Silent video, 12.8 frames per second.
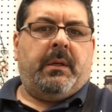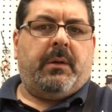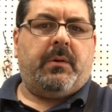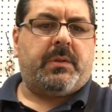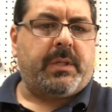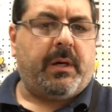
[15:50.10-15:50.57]

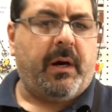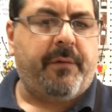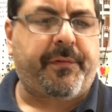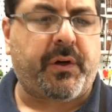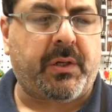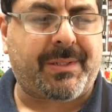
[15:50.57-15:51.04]
Also, I
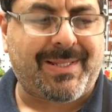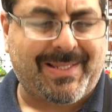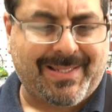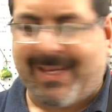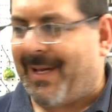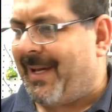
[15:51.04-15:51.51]
forgot to
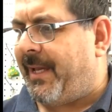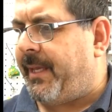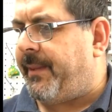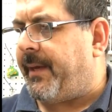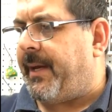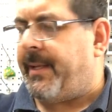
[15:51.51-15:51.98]

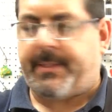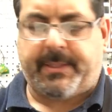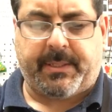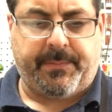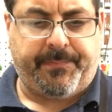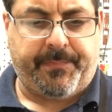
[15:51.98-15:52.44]
say
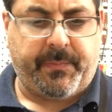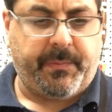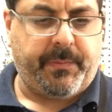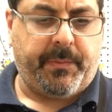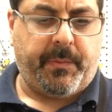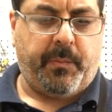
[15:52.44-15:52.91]
that
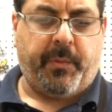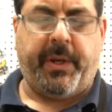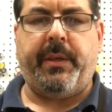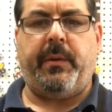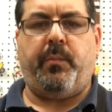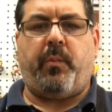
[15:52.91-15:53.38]

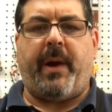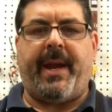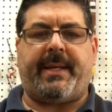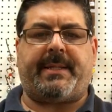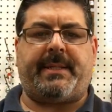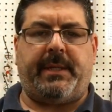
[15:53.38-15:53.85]
when
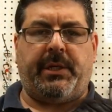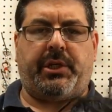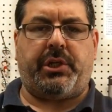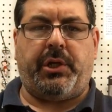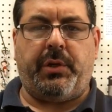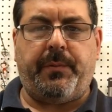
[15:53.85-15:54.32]
waxing a
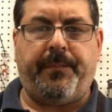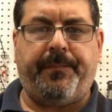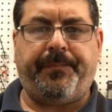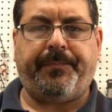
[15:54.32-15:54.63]
shoe,